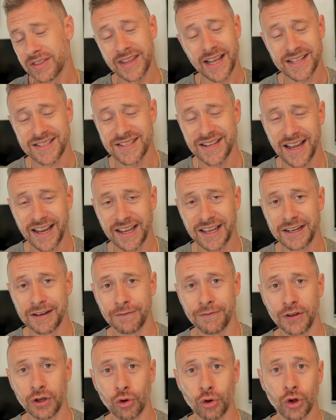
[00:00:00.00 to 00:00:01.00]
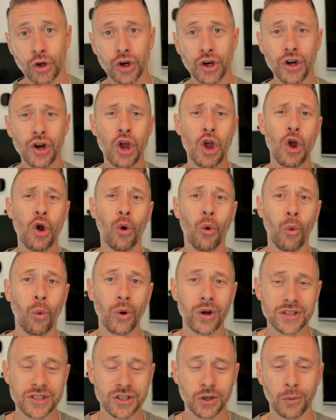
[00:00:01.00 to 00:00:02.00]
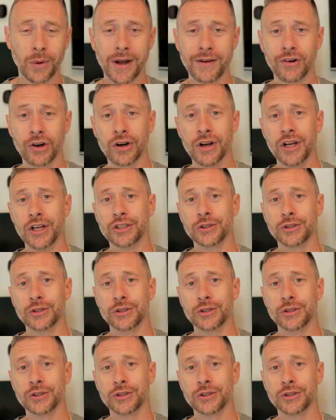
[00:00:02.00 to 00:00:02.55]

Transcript: That's not gonna feel good whatsoever.